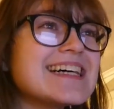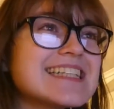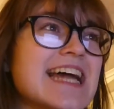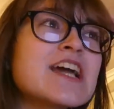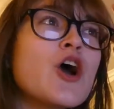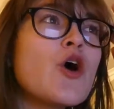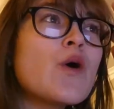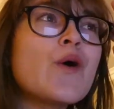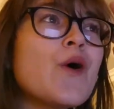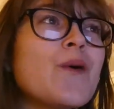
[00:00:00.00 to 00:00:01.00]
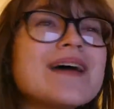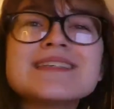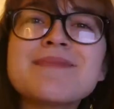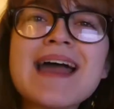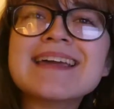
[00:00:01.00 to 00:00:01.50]
Like, who
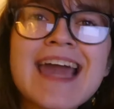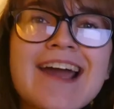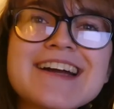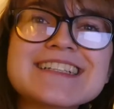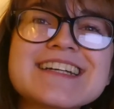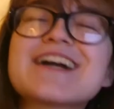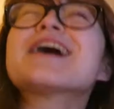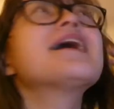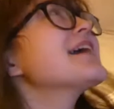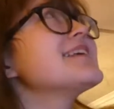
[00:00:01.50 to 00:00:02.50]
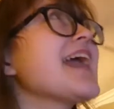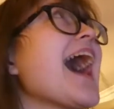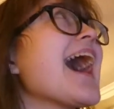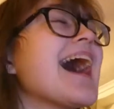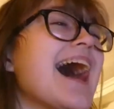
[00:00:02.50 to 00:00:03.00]
is my character?
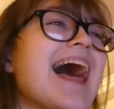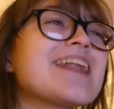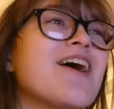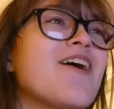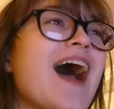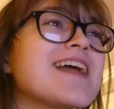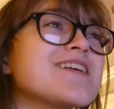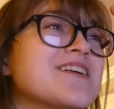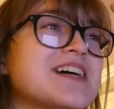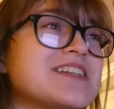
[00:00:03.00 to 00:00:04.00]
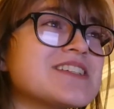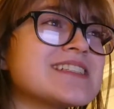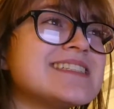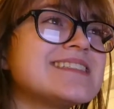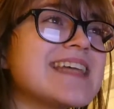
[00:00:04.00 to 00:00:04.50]
Yeah, I don't
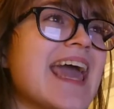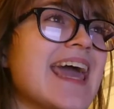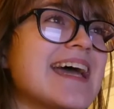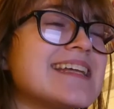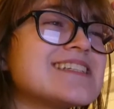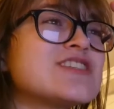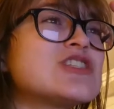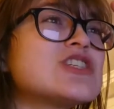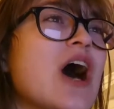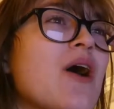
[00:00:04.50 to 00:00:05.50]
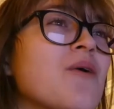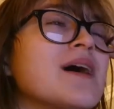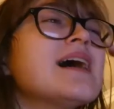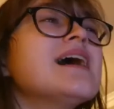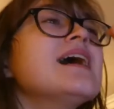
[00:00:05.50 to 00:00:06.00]
understand. It's
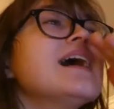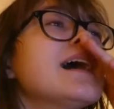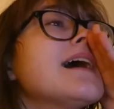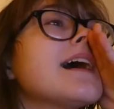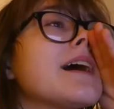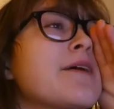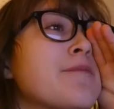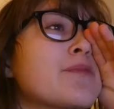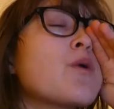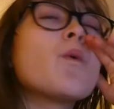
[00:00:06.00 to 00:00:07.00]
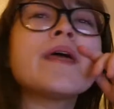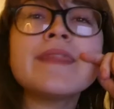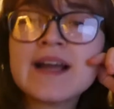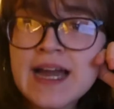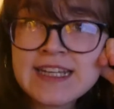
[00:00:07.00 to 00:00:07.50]
so... One
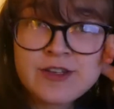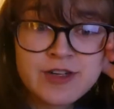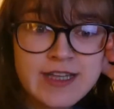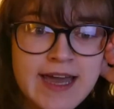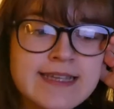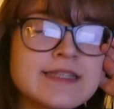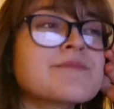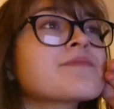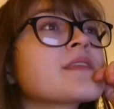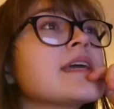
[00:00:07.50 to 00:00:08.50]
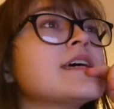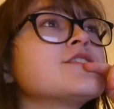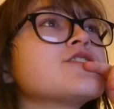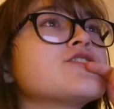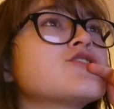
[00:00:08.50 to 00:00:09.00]
thing I did realize
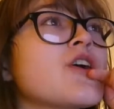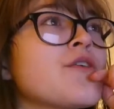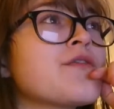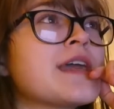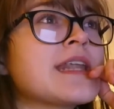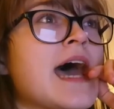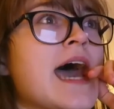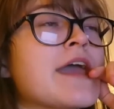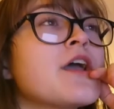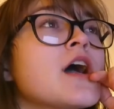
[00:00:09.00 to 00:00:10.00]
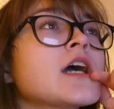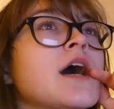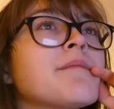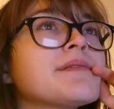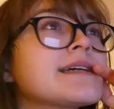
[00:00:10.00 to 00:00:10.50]
is Sophie and I
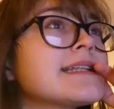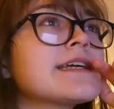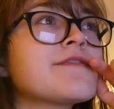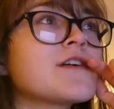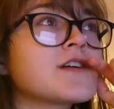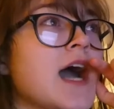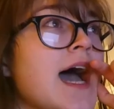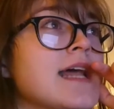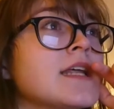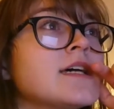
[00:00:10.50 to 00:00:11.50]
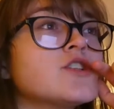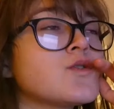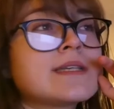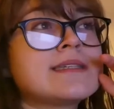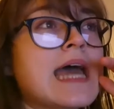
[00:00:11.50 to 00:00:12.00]
completely forgot to
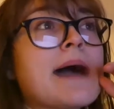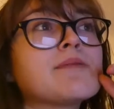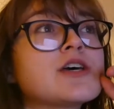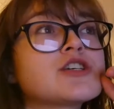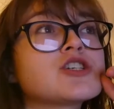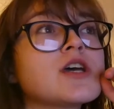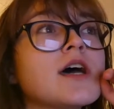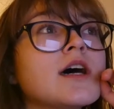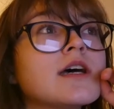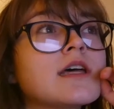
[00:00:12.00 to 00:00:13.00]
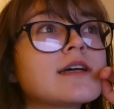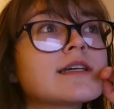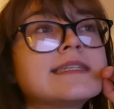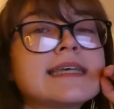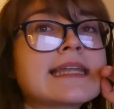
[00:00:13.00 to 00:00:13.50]
establish
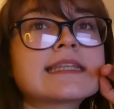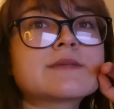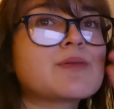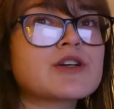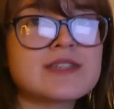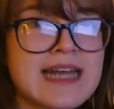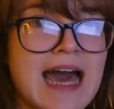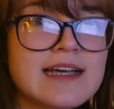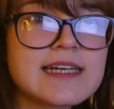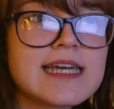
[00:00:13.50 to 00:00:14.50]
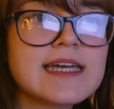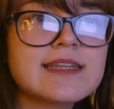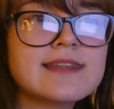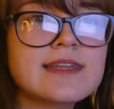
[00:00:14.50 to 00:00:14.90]
Sin's personality.